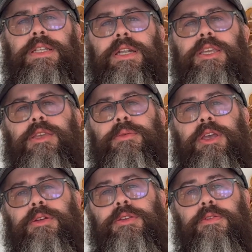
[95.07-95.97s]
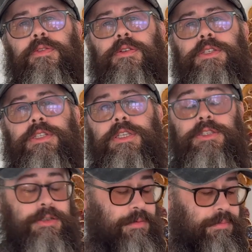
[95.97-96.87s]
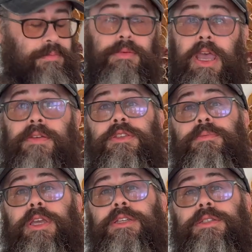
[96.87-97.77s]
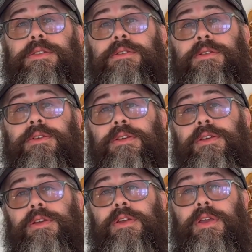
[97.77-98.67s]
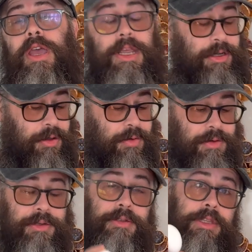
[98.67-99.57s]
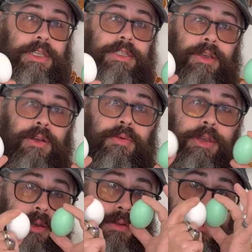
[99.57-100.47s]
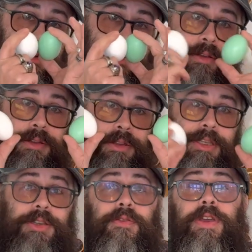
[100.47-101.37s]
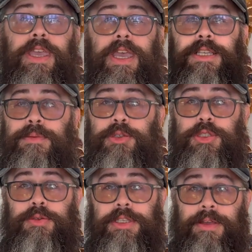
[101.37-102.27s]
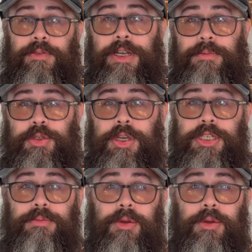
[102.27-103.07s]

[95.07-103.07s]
in an incubator, you first need to have some eggs. And no, these aren't real. These are fake eggs. I'm just using them for demonstration